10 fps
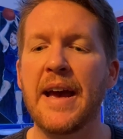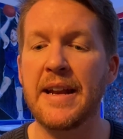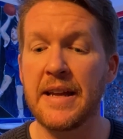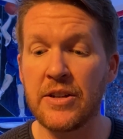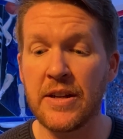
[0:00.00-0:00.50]

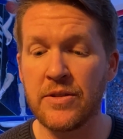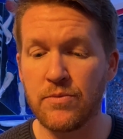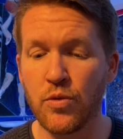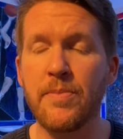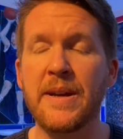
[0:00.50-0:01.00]
and
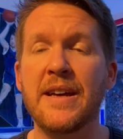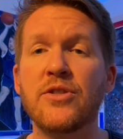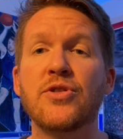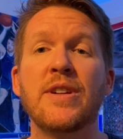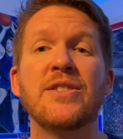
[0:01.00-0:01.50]
it will be
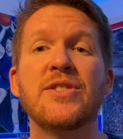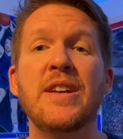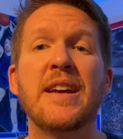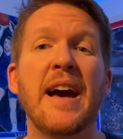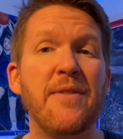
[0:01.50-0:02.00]
interesting to
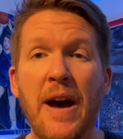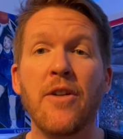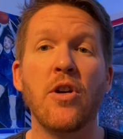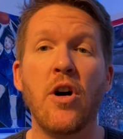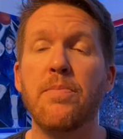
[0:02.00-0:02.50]
see kind of
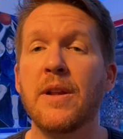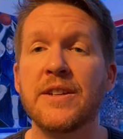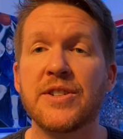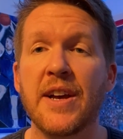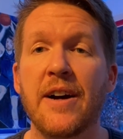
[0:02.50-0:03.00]
how it all
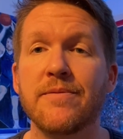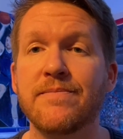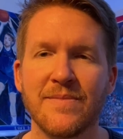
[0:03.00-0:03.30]
plays out.